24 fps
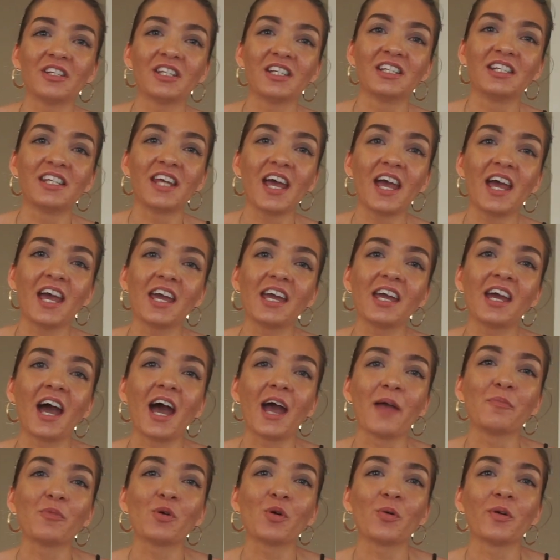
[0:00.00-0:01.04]
Today
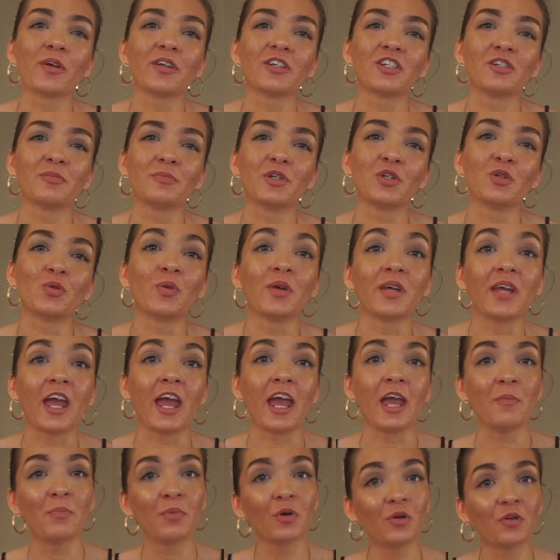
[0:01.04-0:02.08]
I'm going to be doing
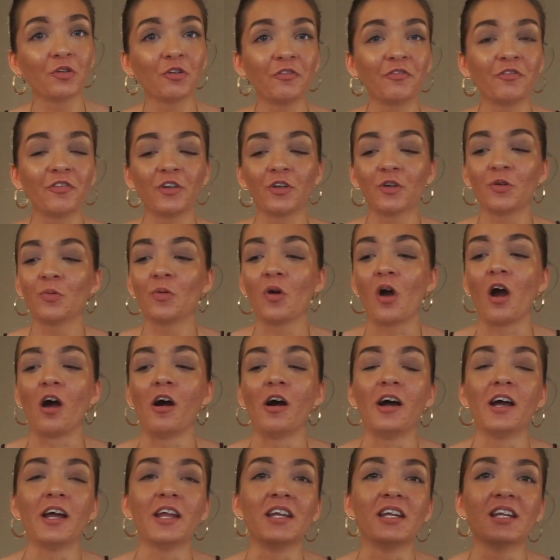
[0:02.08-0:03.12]
a book review
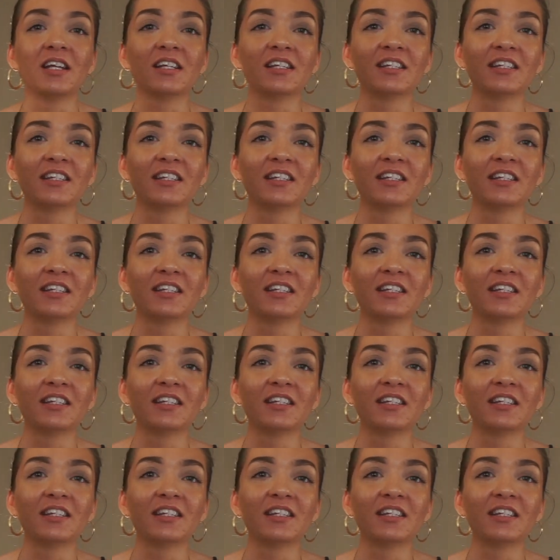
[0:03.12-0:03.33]
on